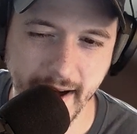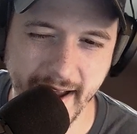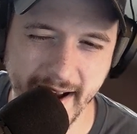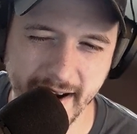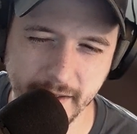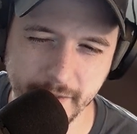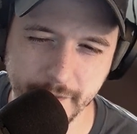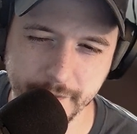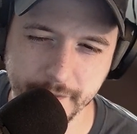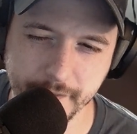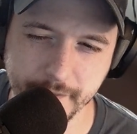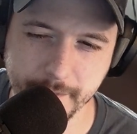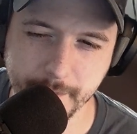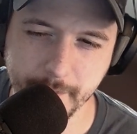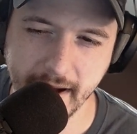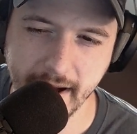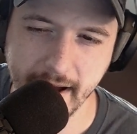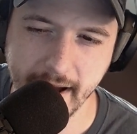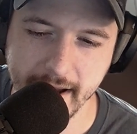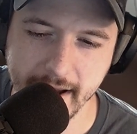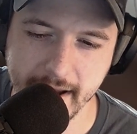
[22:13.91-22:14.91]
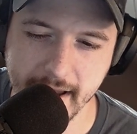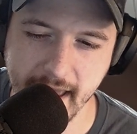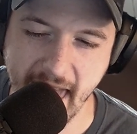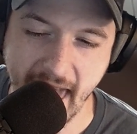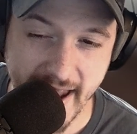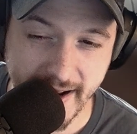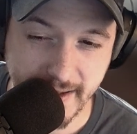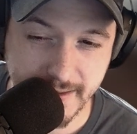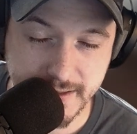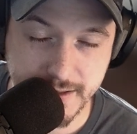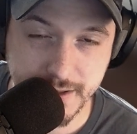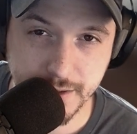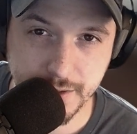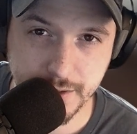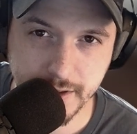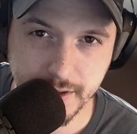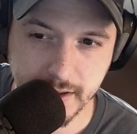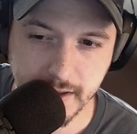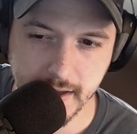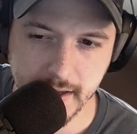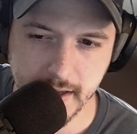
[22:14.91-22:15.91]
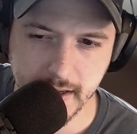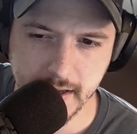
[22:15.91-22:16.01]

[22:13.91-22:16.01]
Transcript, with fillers: lot of my attitude